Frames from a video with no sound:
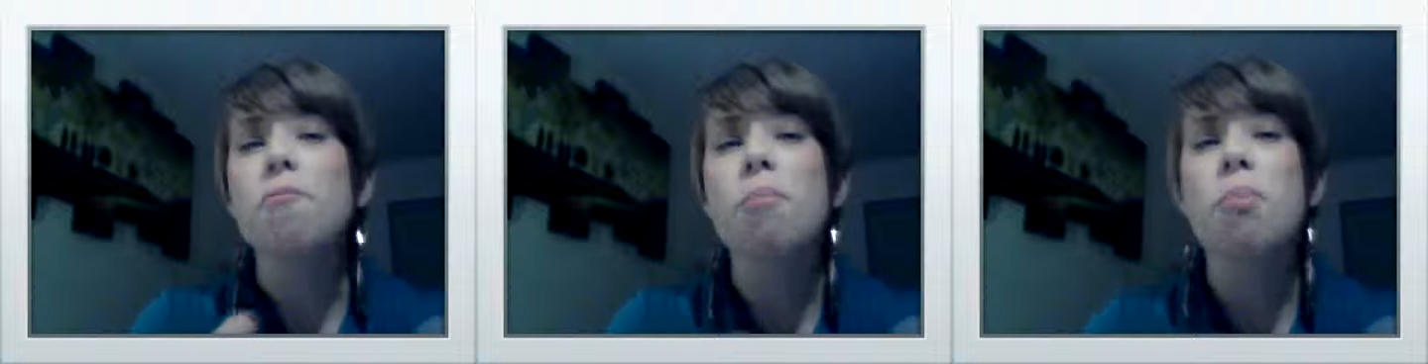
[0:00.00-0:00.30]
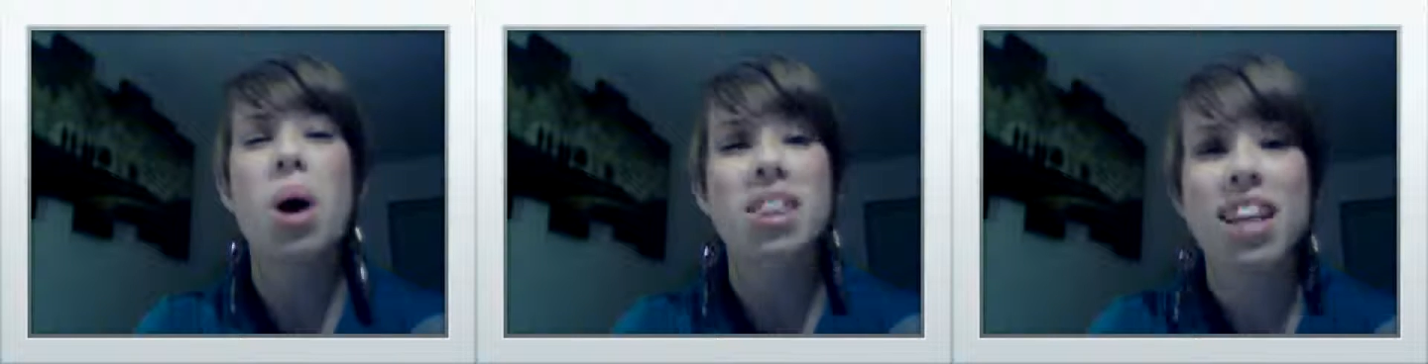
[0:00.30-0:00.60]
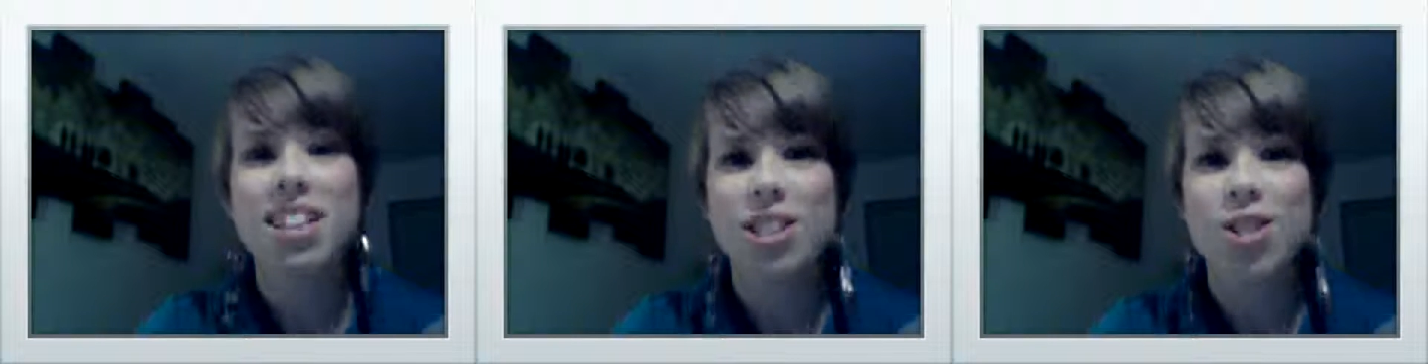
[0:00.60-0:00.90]
what
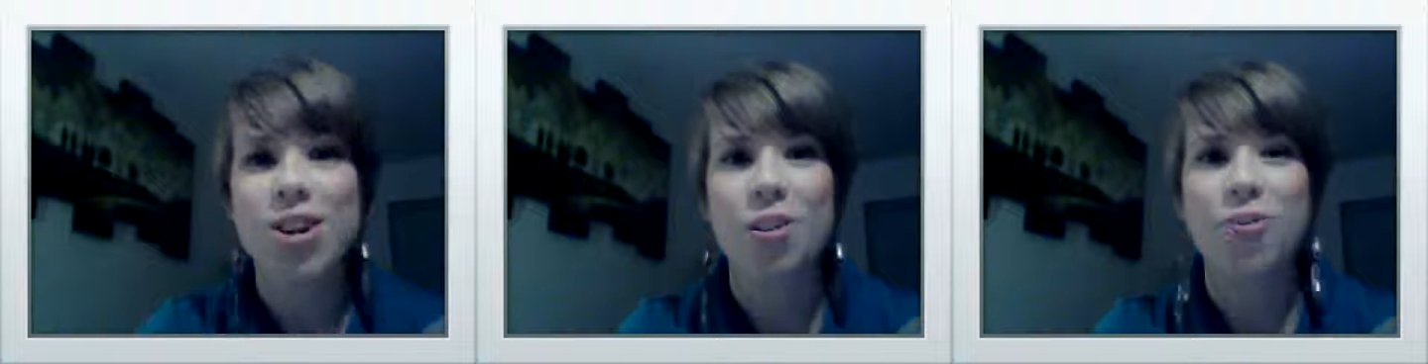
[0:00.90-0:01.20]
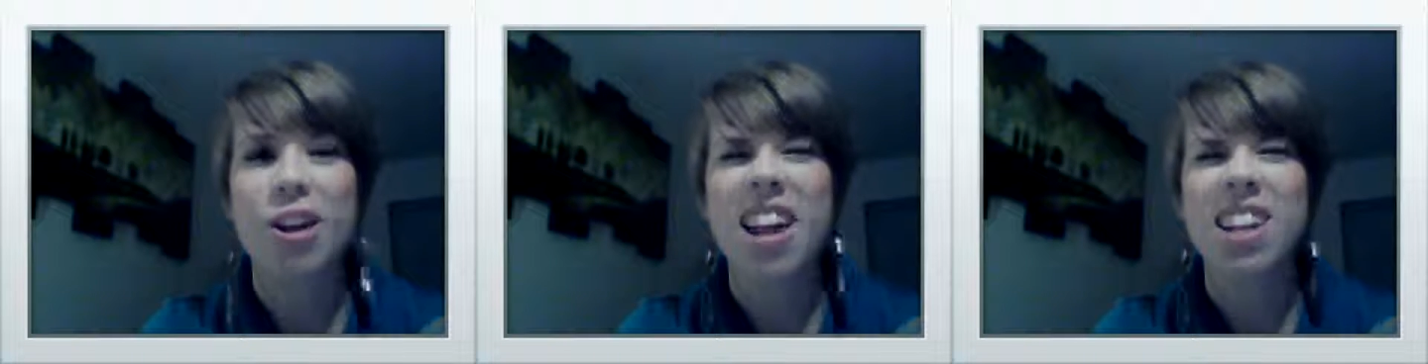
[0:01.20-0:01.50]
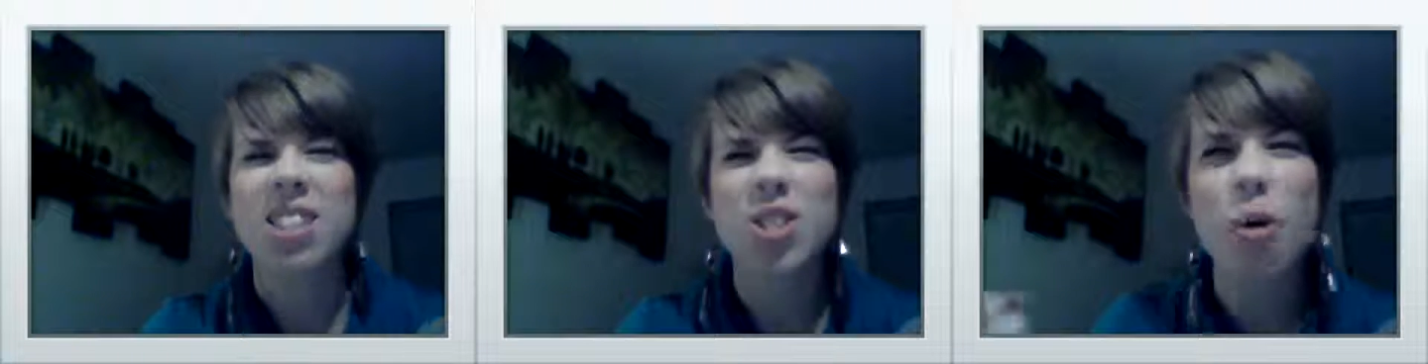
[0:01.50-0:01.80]
they deserve.
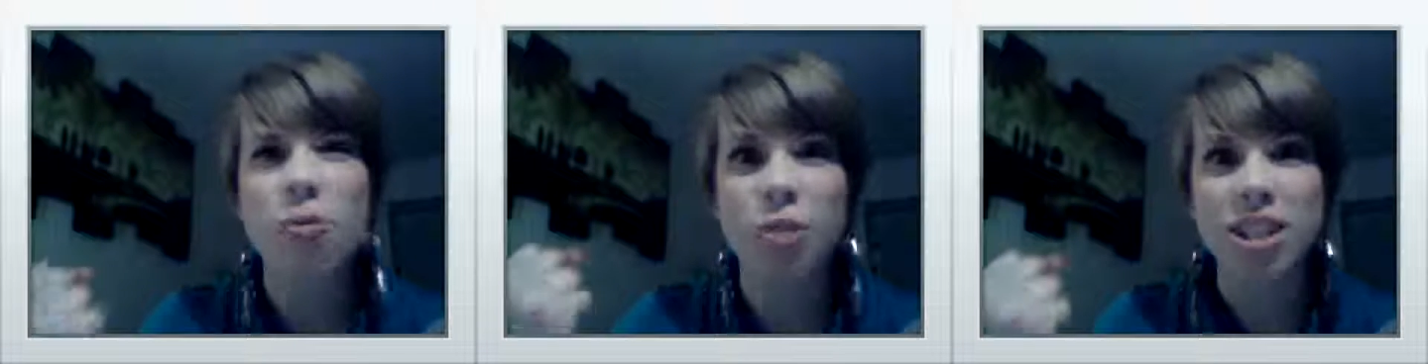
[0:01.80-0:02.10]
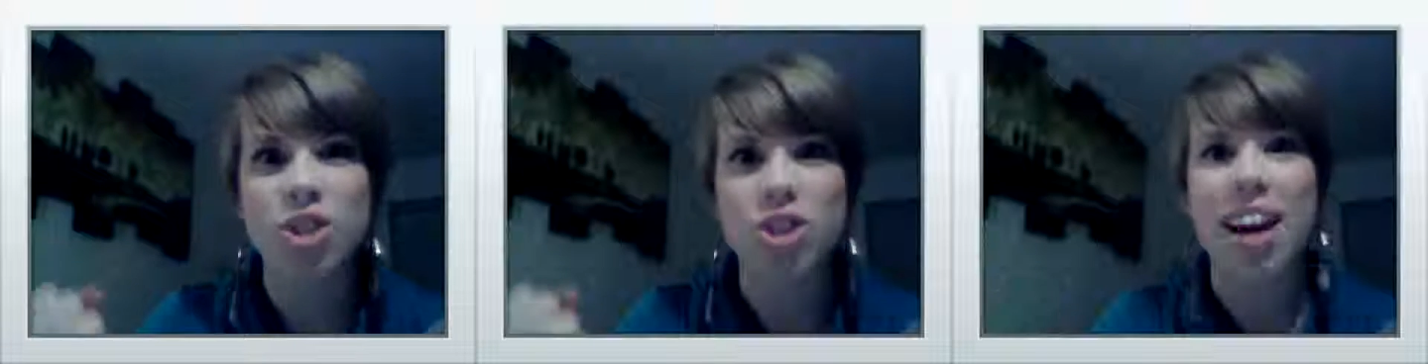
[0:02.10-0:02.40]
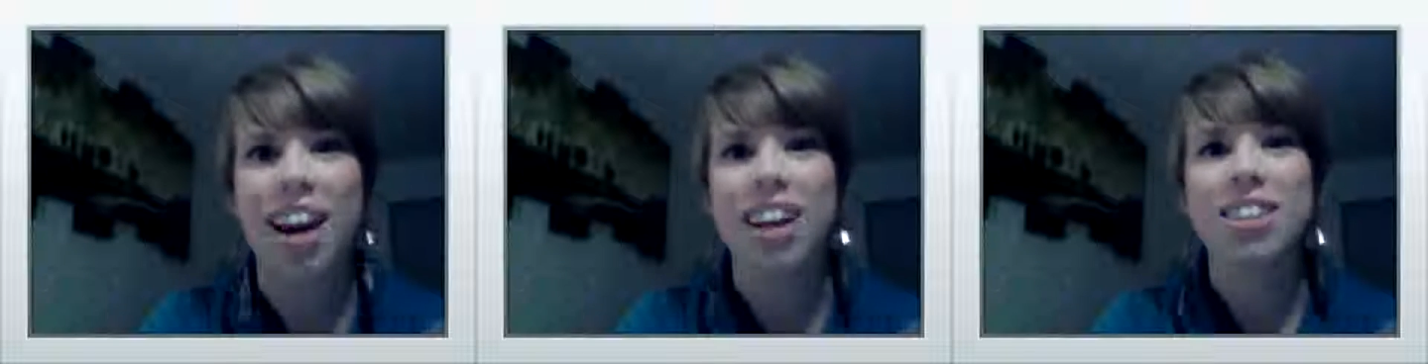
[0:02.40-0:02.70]
And it's so
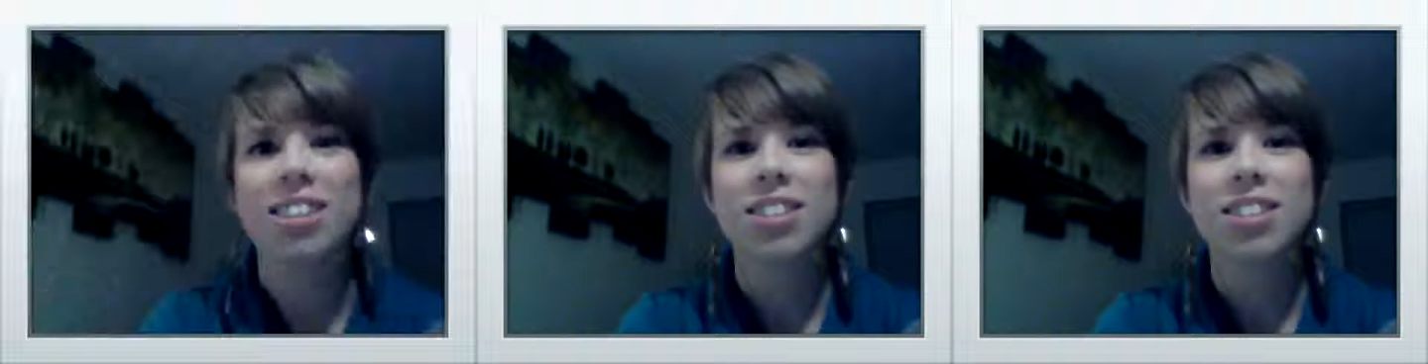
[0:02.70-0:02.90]
frustrating.